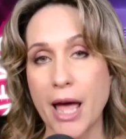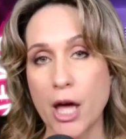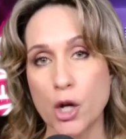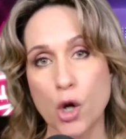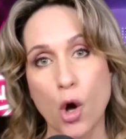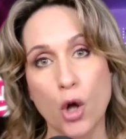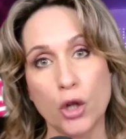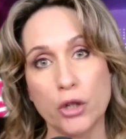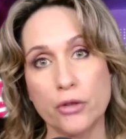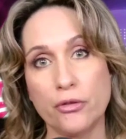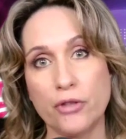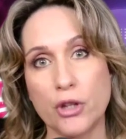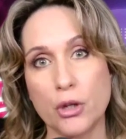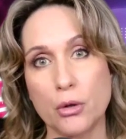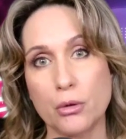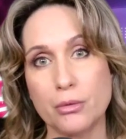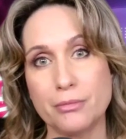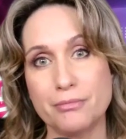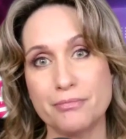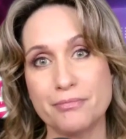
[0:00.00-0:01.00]
at all of
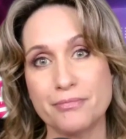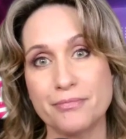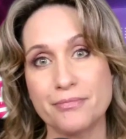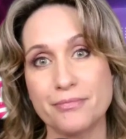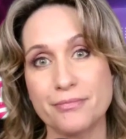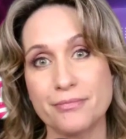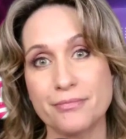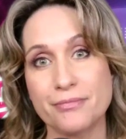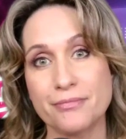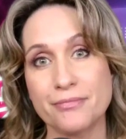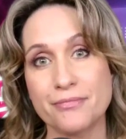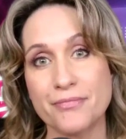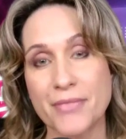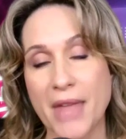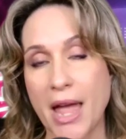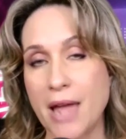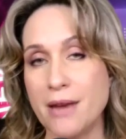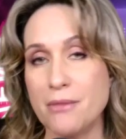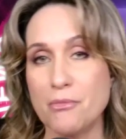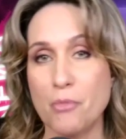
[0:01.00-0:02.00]
you?
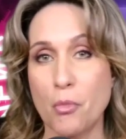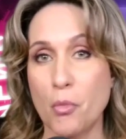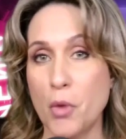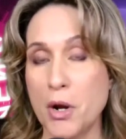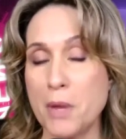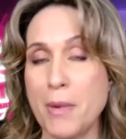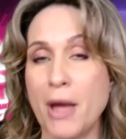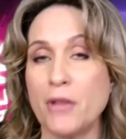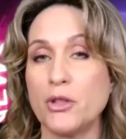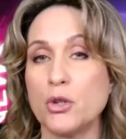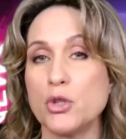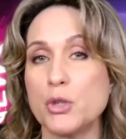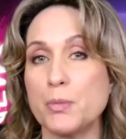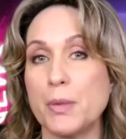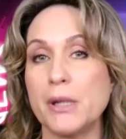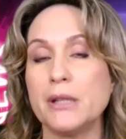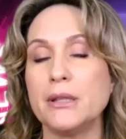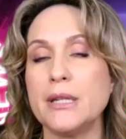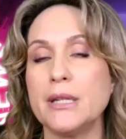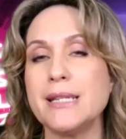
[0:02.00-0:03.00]
And what about those
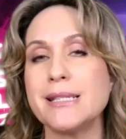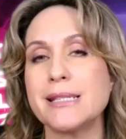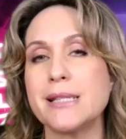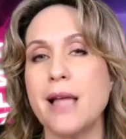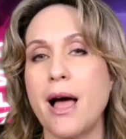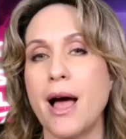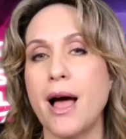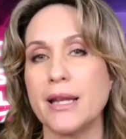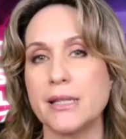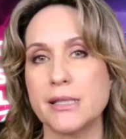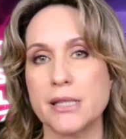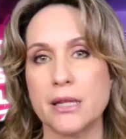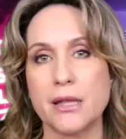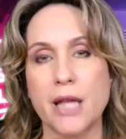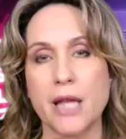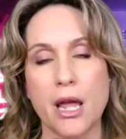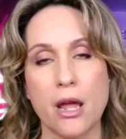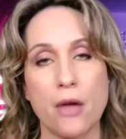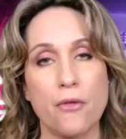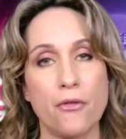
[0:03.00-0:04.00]
police lines that
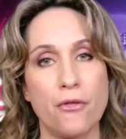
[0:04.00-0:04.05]
they